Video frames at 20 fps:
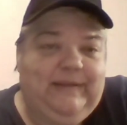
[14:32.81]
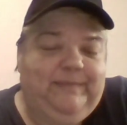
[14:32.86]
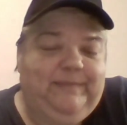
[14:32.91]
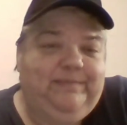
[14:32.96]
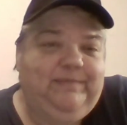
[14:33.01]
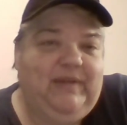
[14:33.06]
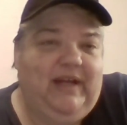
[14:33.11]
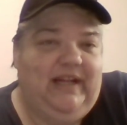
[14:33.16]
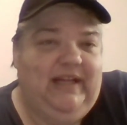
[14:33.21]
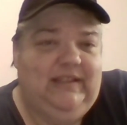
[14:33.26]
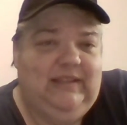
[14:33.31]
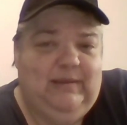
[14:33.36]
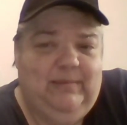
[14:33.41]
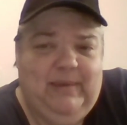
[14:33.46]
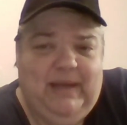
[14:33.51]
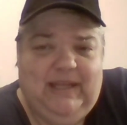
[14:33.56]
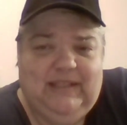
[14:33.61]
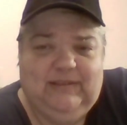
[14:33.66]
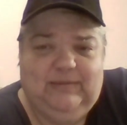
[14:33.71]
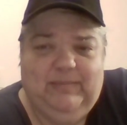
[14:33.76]
like the
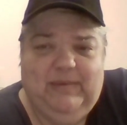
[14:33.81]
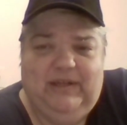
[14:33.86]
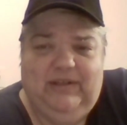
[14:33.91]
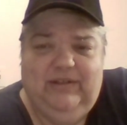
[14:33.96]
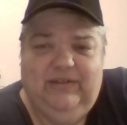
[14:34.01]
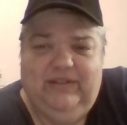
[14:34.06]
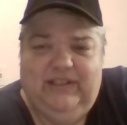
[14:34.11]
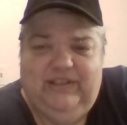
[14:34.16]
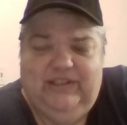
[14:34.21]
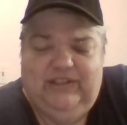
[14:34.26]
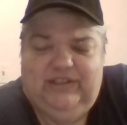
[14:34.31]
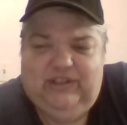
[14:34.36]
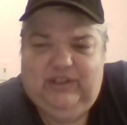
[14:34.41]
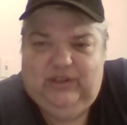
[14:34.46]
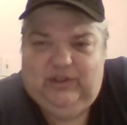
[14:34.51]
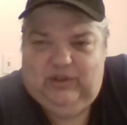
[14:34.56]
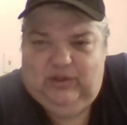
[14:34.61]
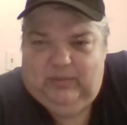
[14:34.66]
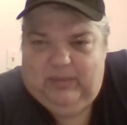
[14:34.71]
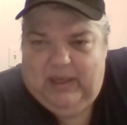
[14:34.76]
mask better than the
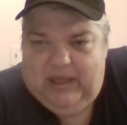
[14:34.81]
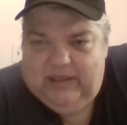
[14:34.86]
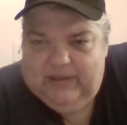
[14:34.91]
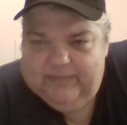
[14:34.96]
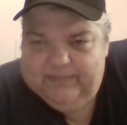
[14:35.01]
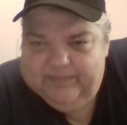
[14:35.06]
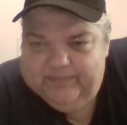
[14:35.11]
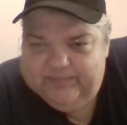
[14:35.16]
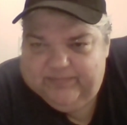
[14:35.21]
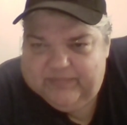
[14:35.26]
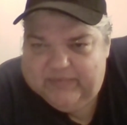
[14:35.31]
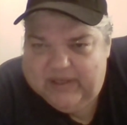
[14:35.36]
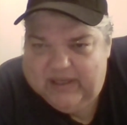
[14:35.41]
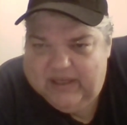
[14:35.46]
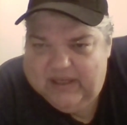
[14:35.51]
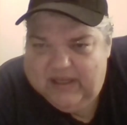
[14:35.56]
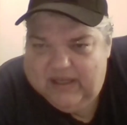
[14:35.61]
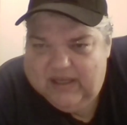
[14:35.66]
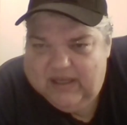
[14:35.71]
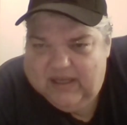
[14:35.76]
tube.
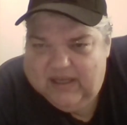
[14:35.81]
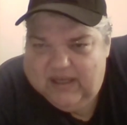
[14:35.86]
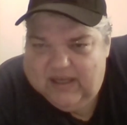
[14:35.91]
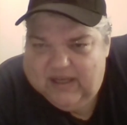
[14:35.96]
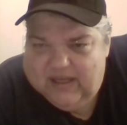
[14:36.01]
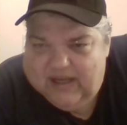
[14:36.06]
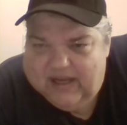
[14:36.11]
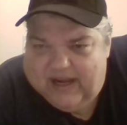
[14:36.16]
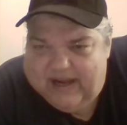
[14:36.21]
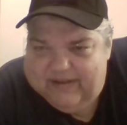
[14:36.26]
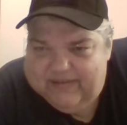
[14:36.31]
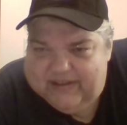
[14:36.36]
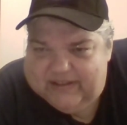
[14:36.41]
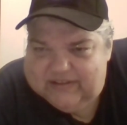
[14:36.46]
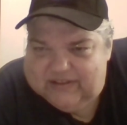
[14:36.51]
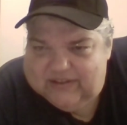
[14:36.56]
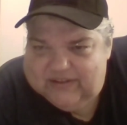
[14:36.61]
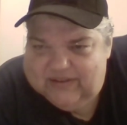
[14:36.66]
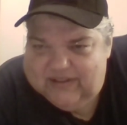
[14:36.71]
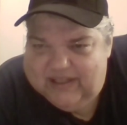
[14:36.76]
I have that
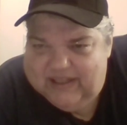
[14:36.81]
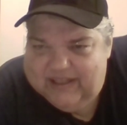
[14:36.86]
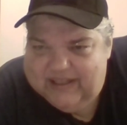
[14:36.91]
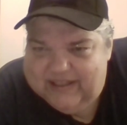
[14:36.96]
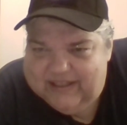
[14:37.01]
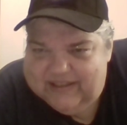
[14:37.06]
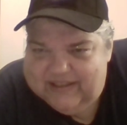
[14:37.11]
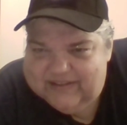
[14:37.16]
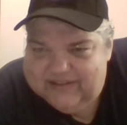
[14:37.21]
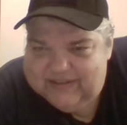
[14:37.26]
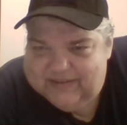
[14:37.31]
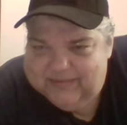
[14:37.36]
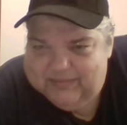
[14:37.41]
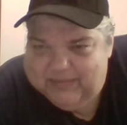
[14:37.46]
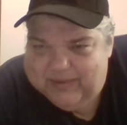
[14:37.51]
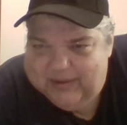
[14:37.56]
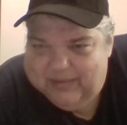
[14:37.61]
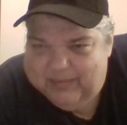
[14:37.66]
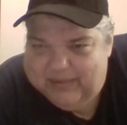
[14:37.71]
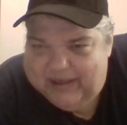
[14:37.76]
too,
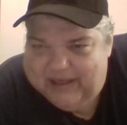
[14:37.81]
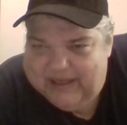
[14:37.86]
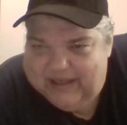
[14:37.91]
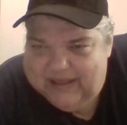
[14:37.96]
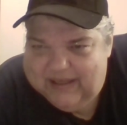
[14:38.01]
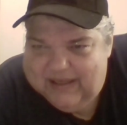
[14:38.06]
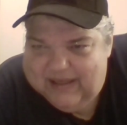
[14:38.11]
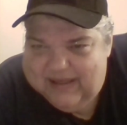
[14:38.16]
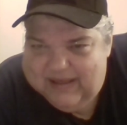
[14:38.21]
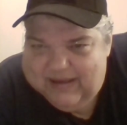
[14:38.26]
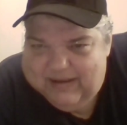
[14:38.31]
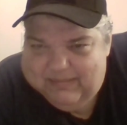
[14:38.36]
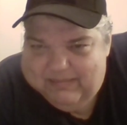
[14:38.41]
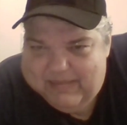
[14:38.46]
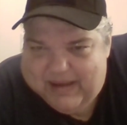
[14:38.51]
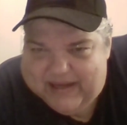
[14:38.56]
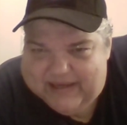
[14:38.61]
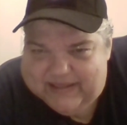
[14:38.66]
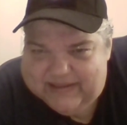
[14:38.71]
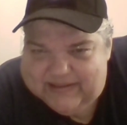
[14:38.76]
but my
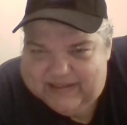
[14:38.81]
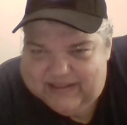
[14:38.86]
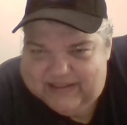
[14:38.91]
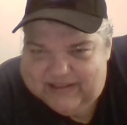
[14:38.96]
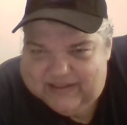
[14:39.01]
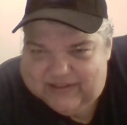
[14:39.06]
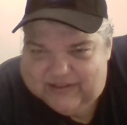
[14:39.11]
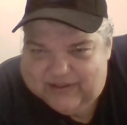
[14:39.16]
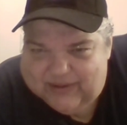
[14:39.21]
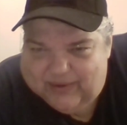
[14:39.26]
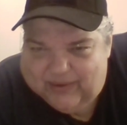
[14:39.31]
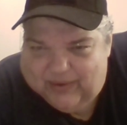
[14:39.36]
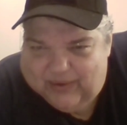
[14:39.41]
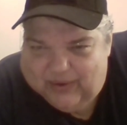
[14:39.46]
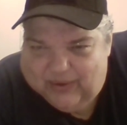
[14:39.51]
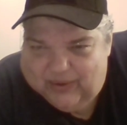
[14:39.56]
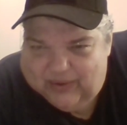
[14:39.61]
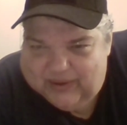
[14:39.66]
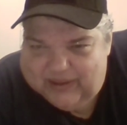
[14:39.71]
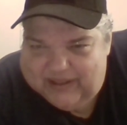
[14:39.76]
medicine is so
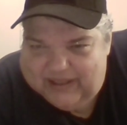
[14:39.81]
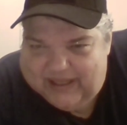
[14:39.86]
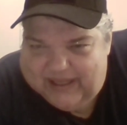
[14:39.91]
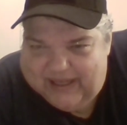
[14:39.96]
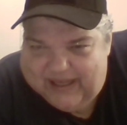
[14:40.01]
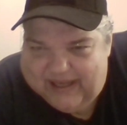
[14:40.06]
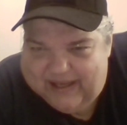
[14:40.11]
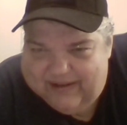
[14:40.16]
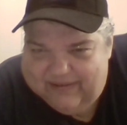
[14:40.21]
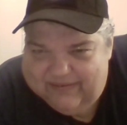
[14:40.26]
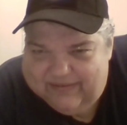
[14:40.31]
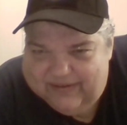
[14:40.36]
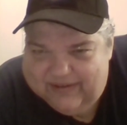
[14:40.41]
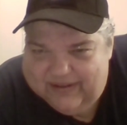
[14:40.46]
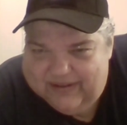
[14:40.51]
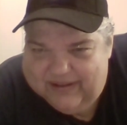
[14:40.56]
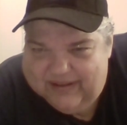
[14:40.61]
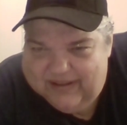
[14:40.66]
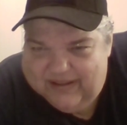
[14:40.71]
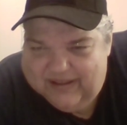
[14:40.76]
old and I have
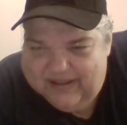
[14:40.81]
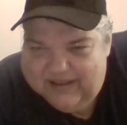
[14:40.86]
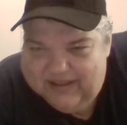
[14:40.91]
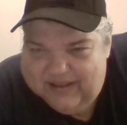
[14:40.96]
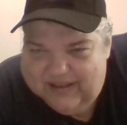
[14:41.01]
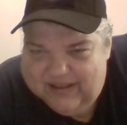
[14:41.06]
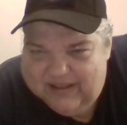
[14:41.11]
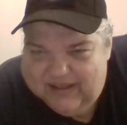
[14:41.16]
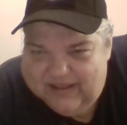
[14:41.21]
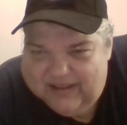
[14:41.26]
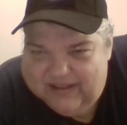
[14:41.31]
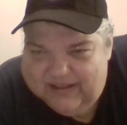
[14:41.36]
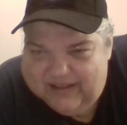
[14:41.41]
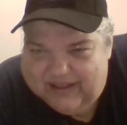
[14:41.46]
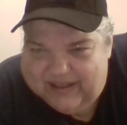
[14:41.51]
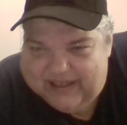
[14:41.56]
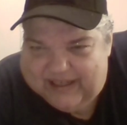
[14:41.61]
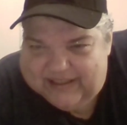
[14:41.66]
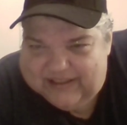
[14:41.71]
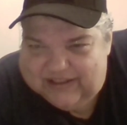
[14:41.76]

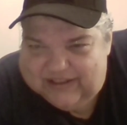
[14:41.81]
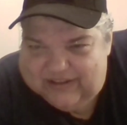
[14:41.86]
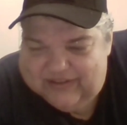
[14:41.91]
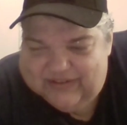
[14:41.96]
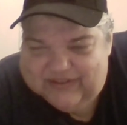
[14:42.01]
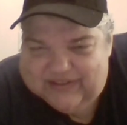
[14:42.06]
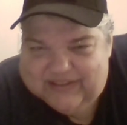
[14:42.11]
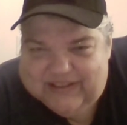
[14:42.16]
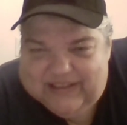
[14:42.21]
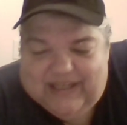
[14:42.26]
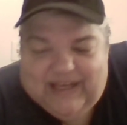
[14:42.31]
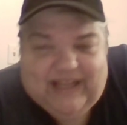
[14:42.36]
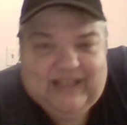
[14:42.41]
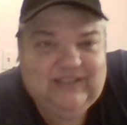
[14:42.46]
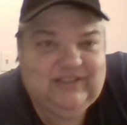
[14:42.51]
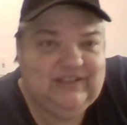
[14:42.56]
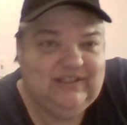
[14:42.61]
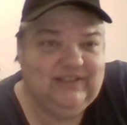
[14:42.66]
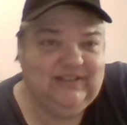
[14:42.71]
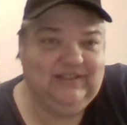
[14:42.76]
not had to use it in
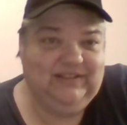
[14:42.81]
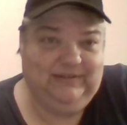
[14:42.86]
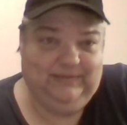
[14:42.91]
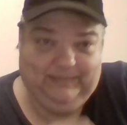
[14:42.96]
ages.